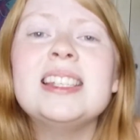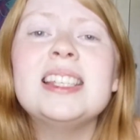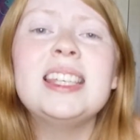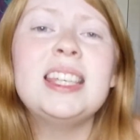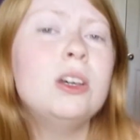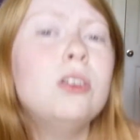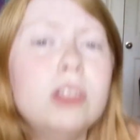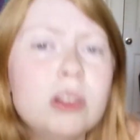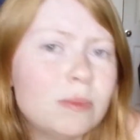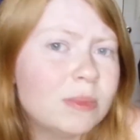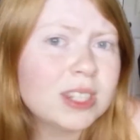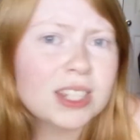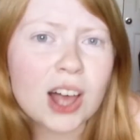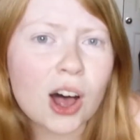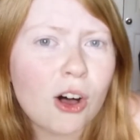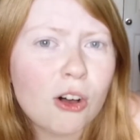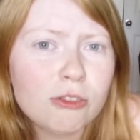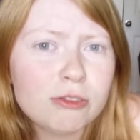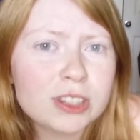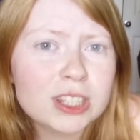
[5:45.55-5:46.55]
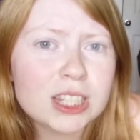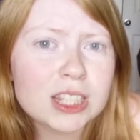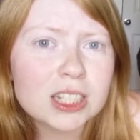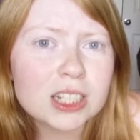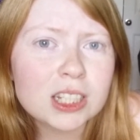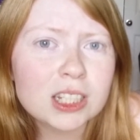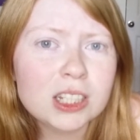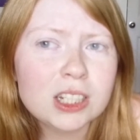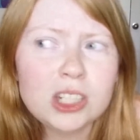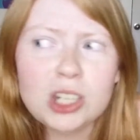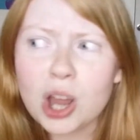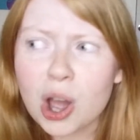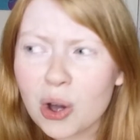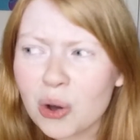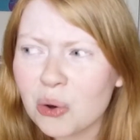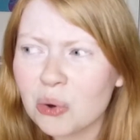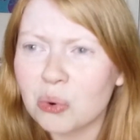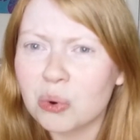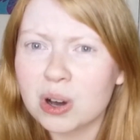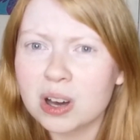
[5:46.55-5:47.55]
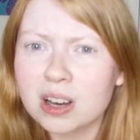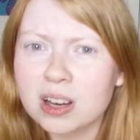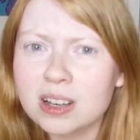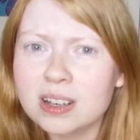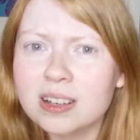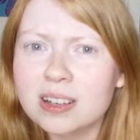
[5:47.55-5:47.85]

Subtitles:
to kill themselves. No.